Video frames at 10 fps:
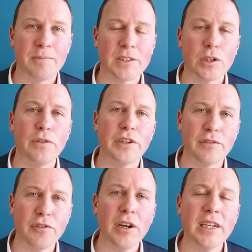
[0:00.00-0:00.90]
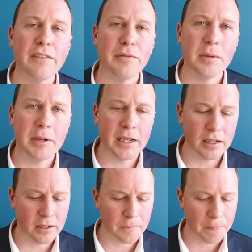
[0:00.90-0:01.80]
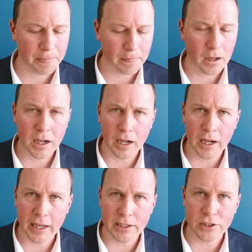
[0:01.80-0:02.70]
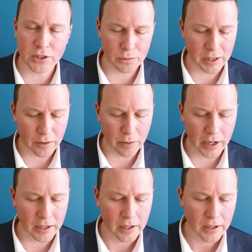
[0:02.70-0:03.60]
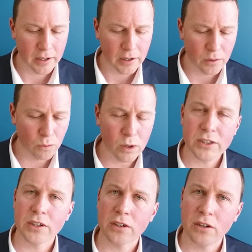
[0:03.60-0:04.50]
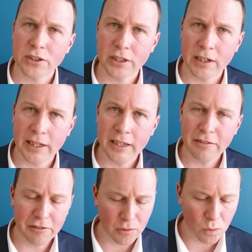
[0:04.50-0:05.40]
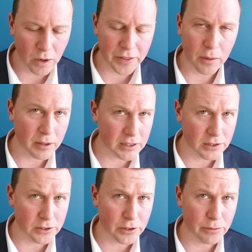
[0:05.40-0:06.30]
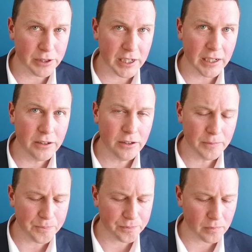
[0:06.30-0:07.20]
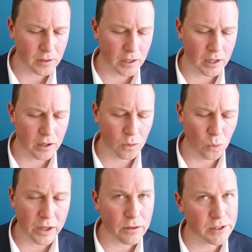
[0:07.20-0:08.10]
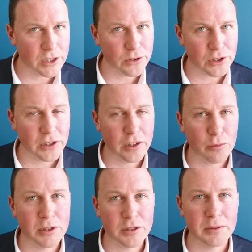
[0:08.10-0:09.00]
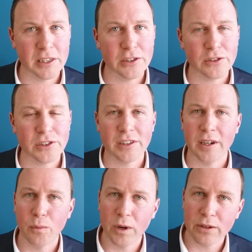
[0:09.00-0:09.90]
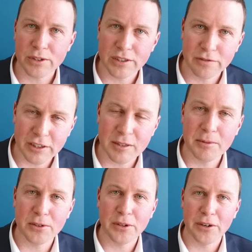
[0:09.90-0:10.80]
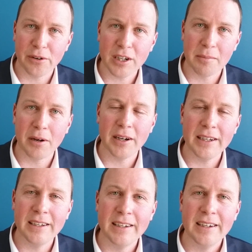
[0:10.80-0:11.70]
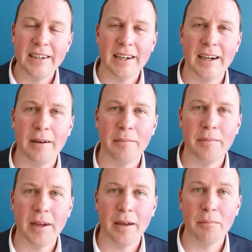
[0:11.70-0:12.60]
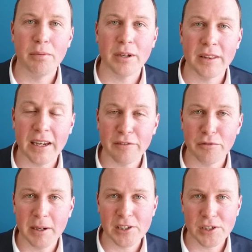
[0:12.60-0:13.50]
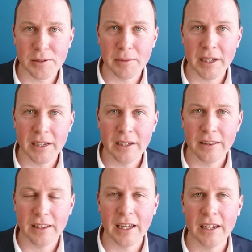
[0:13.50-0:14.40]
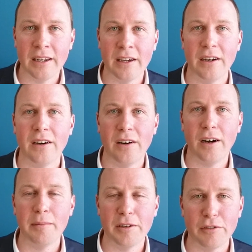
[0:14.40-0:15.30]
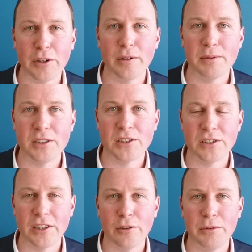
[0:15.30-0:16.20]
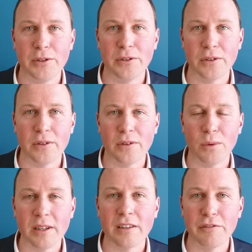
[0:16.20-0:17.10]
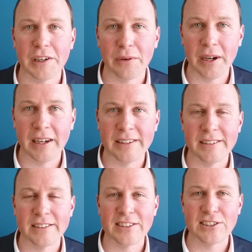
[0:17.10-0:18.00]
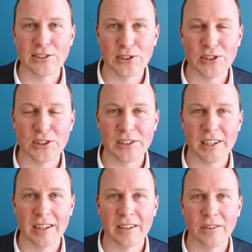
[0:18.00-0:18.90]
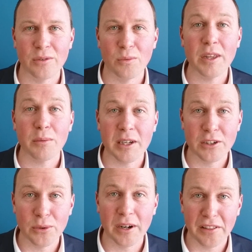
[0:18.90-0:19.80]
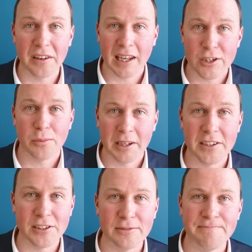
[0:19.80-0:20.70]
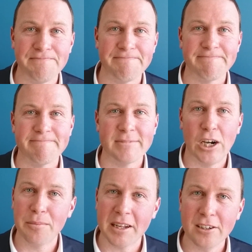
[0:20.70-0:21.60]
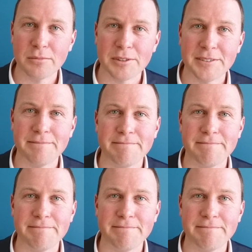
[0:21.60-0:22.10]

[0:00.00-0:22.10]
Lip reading: So if you can find out from your bank, again, just to reiterate, what it's going to cost you to leave, what they're willing to do to retain you, whether it's interest only or principal and interest, and whether it's investment or owner occupied, and bring that information to me, then I'm in a very good position to help you quickly figure out the solution and whether we can do anything to get you a better deal. I hope that helps.